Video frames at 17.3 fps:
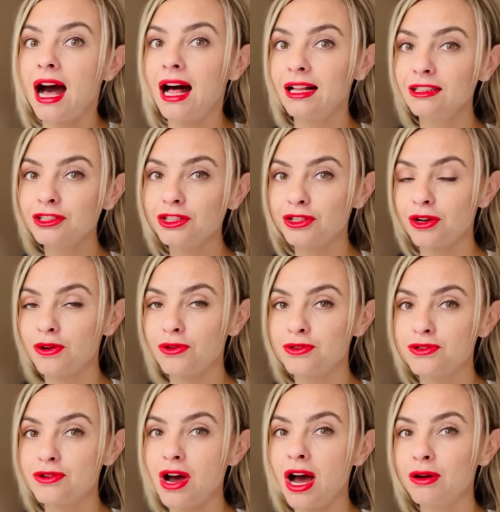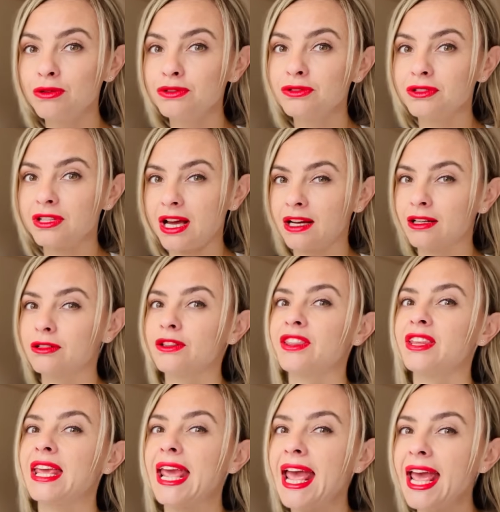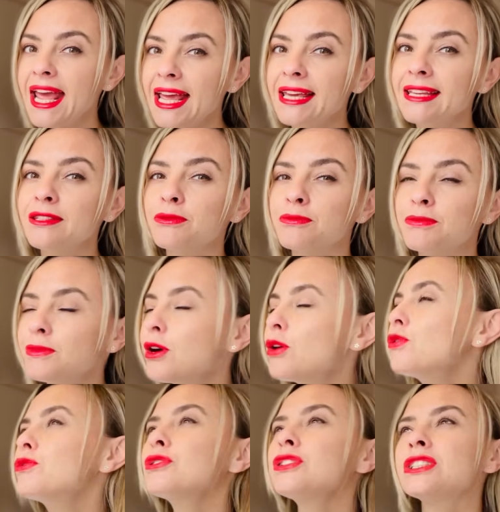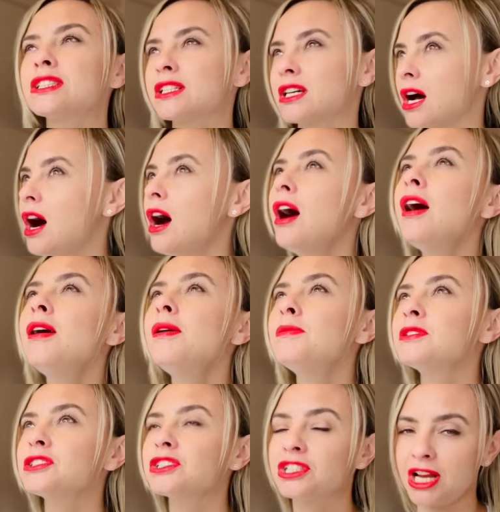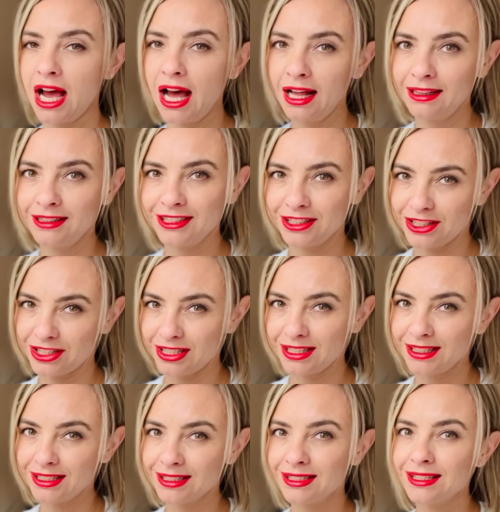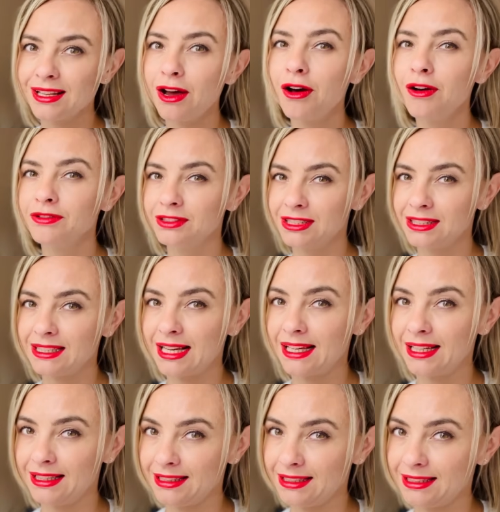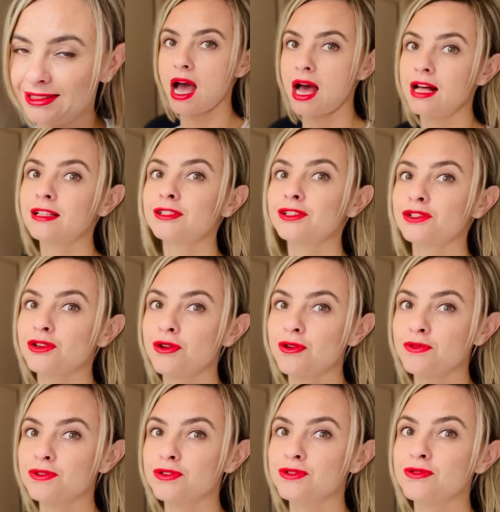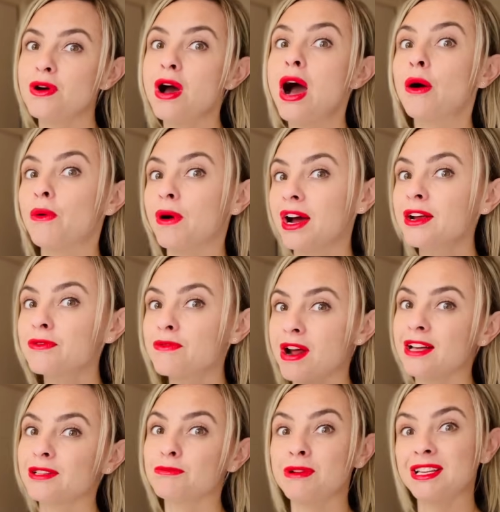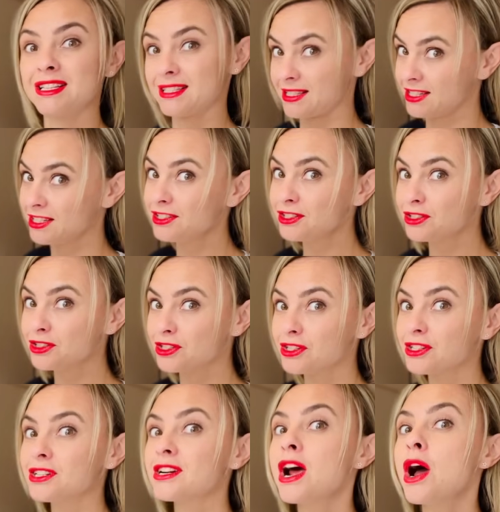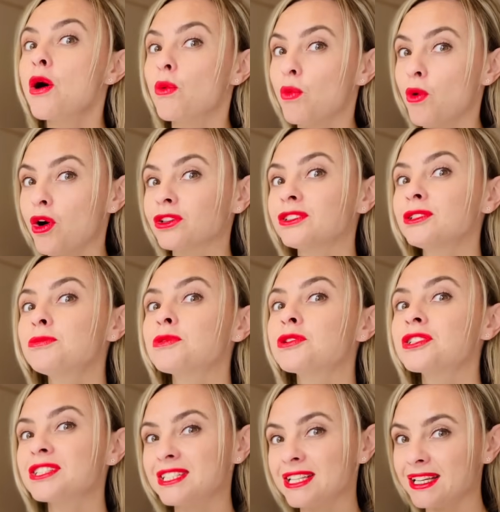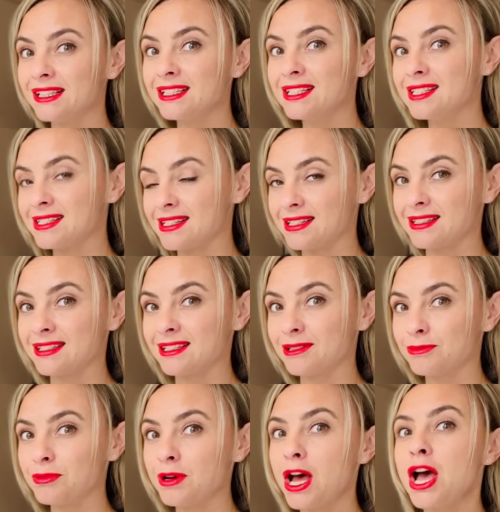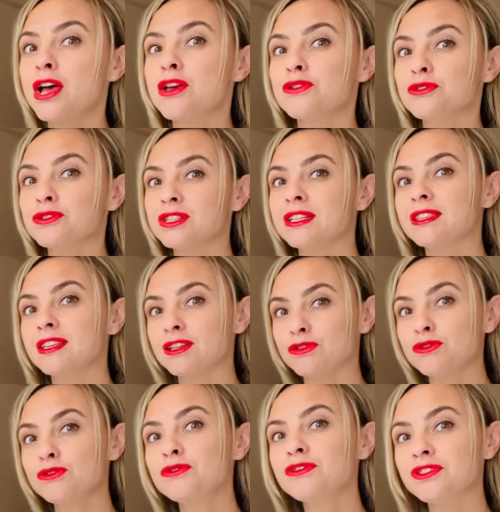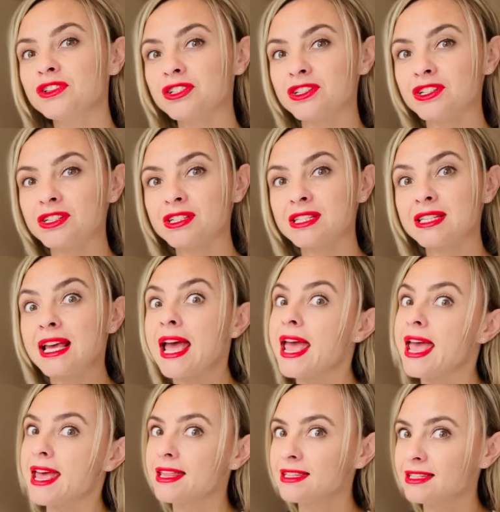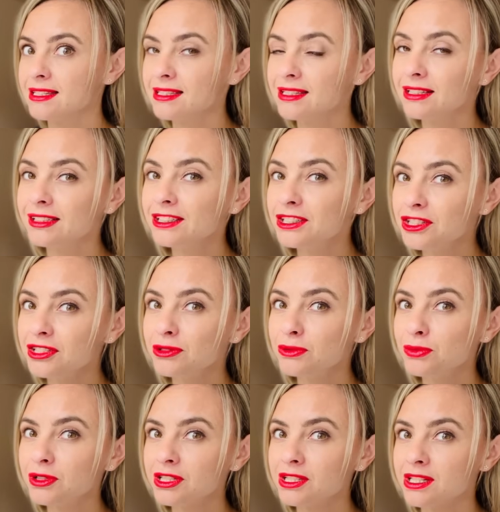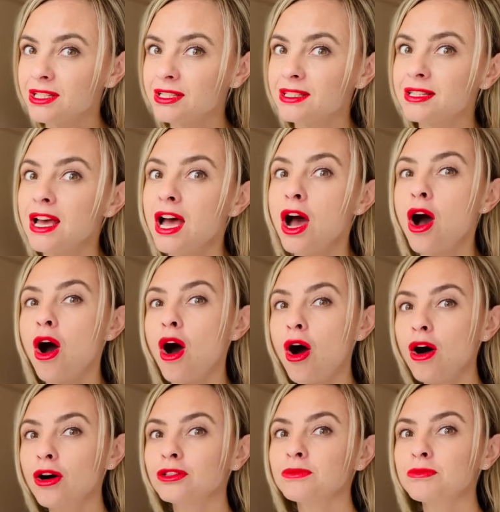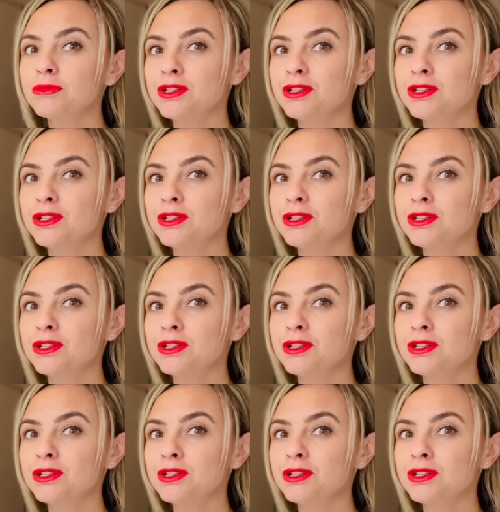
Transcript: I'll show you how to tackle the 8 most common challenges of the daily. I'll show you how I run my signature Walk the Board daily stand-up using the new features and intelligent widgets on